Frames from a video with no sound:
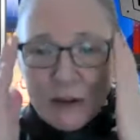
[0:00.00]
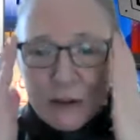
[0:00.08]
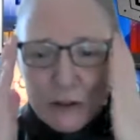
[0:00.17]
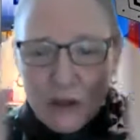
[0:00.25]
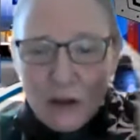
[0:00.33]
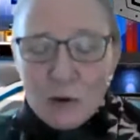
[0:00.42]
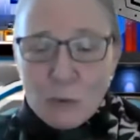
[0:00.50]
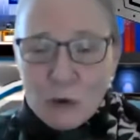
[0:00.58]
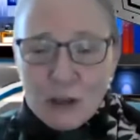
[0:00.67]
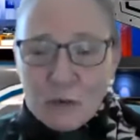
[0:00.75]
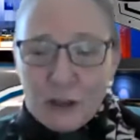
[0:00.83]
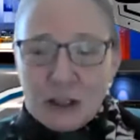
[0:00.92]
So
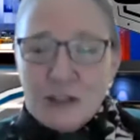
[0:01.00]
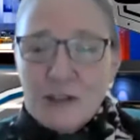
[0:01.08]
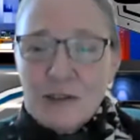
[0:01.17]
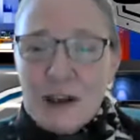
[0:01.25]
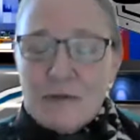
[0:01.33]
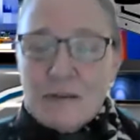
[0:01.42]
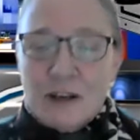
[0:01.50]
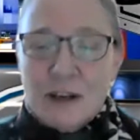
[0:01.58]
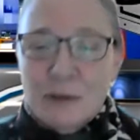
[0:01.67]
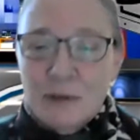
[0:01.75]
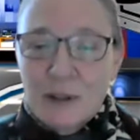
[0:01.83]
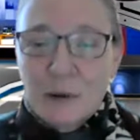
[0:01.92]
what if we could do that for
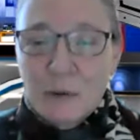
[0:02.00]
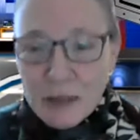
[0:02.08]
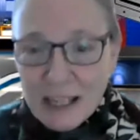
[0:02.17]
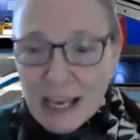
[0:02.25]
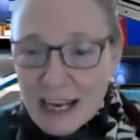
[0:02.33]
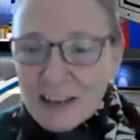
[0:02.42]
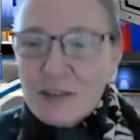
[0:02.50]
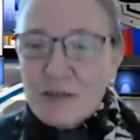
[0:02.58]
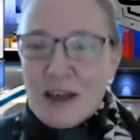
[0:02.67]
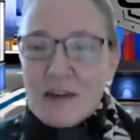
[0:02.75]
you? We can do